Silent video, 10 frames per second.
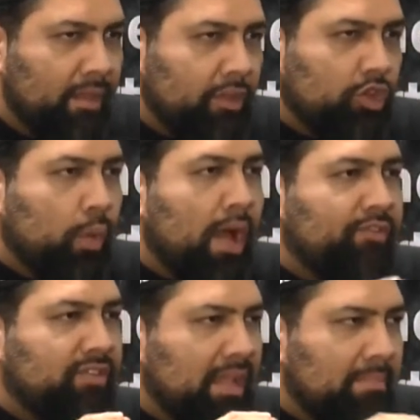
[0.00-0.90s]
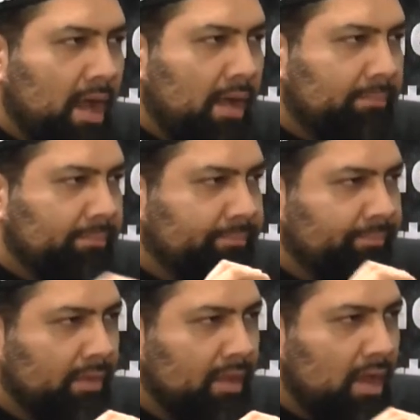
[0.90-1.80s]
The 12th Imam,
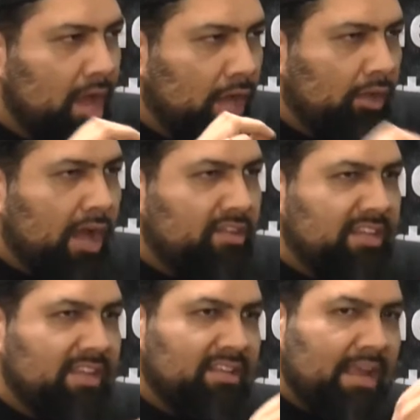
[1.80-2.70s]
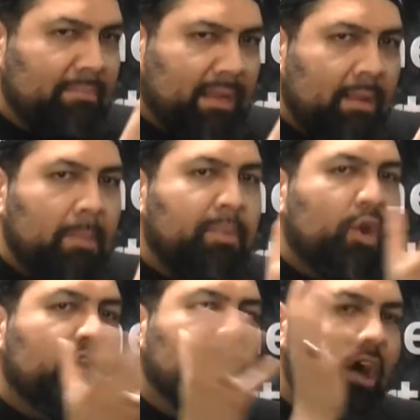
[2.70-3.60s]
Allah says, let me
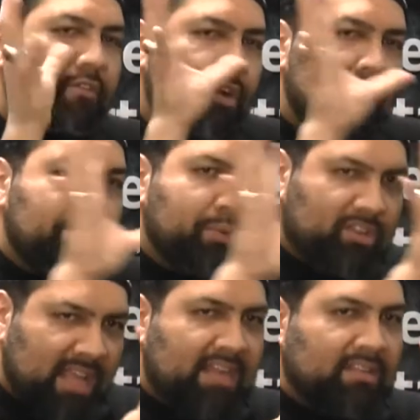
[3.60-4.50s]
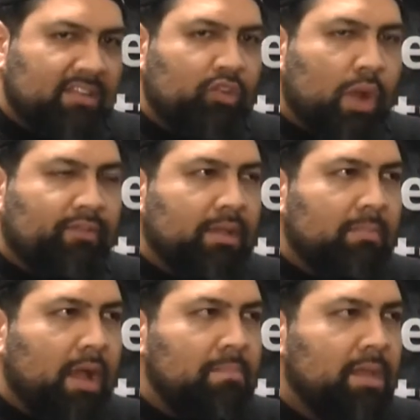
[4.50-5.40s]
put a cover and protect this 12th
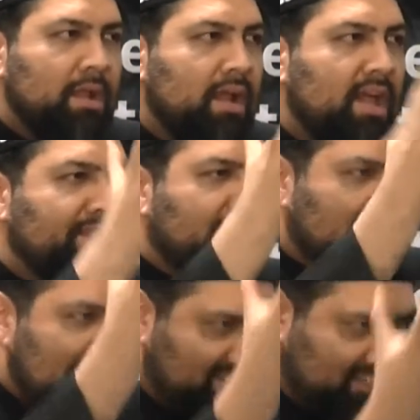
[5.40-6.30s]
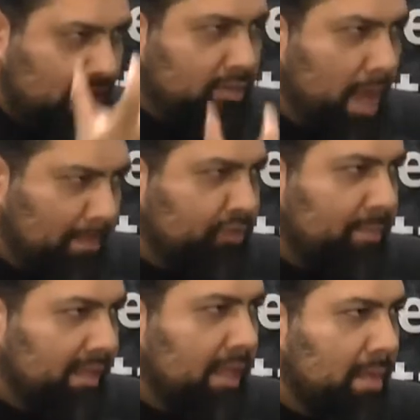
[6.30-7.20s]
Imam. The light still comes
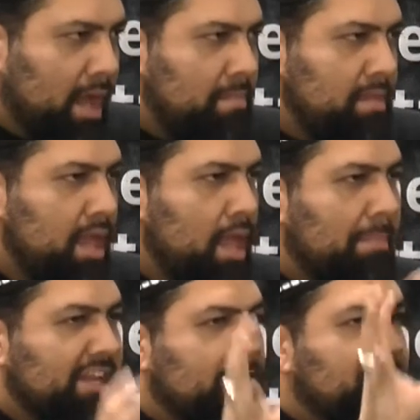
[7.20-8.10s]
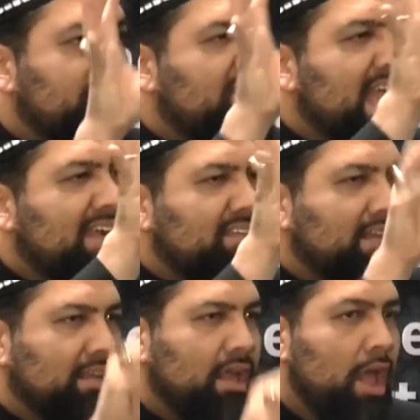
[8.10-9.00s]
from the Imam, but he's
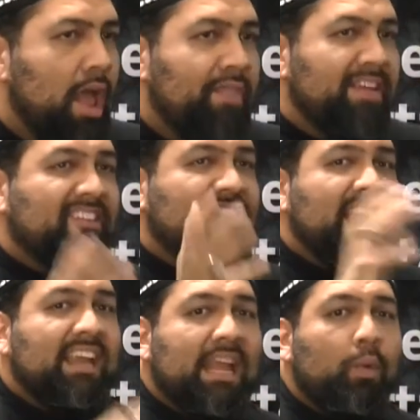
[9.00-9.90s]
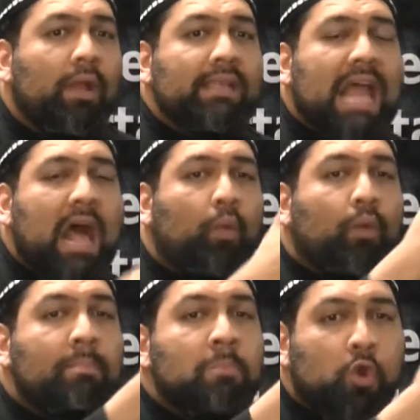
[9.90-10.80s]
protected. The city will now
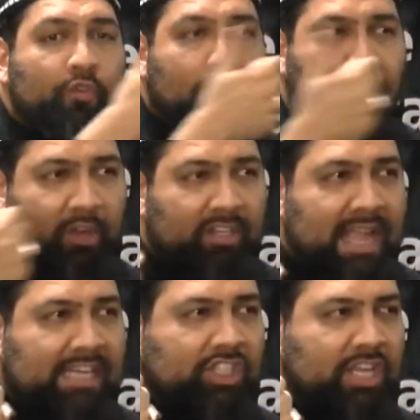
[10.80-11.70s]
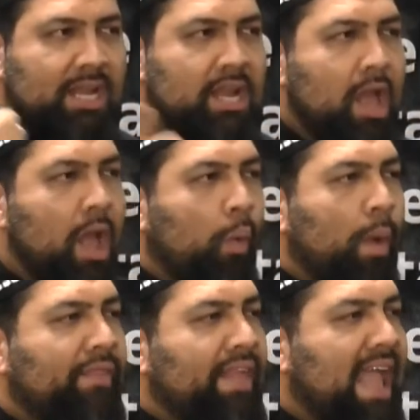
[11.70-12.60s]
remove the protection
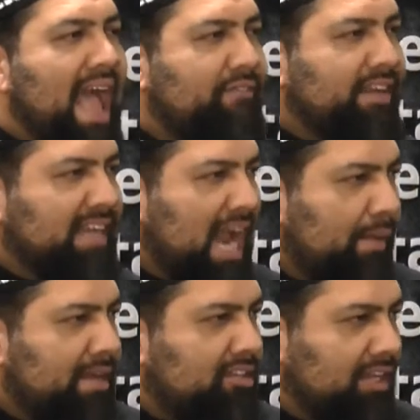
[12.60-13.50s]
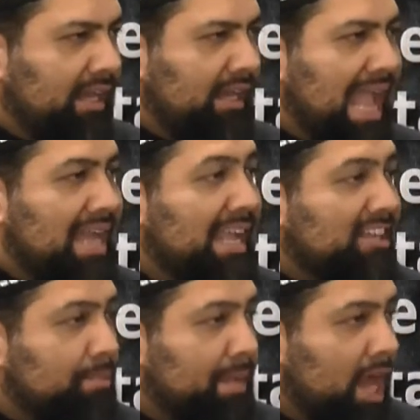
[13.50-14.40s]
when they have a guarantee and
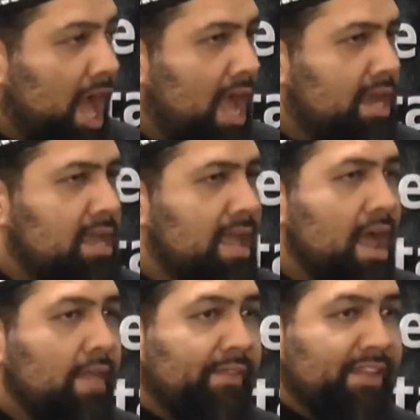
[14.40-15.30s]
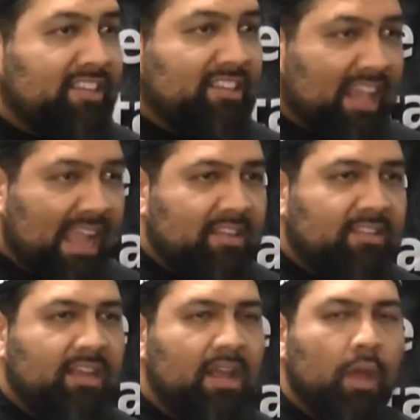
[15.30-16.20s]
itminan that these
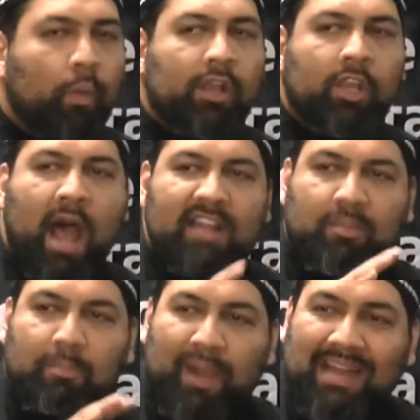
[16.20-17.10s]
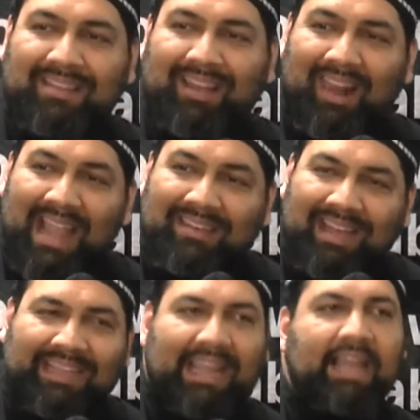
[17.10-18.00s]
kids will not break the light
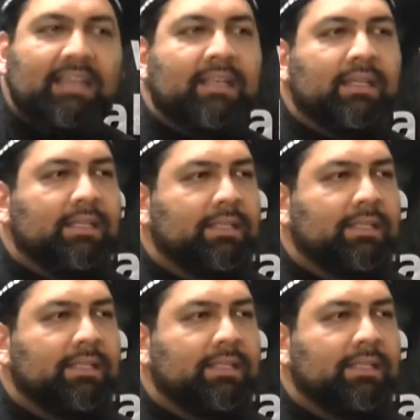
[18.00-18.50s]
again.